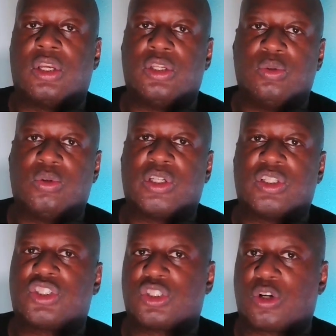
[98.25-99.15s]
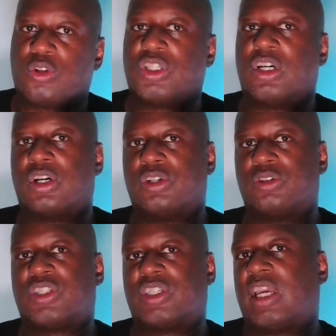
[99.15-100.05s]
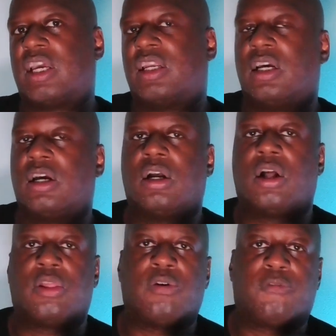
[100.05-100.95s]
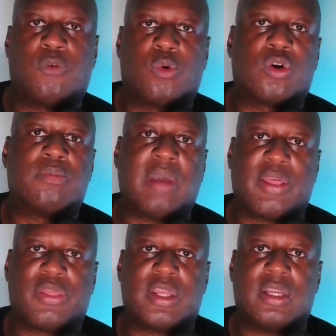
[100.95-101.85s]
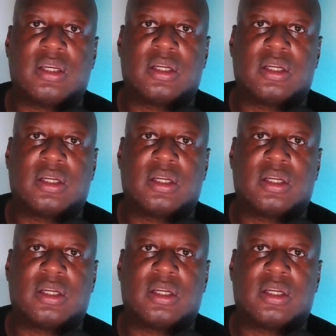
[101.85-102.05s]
you can start to understand the Ford method.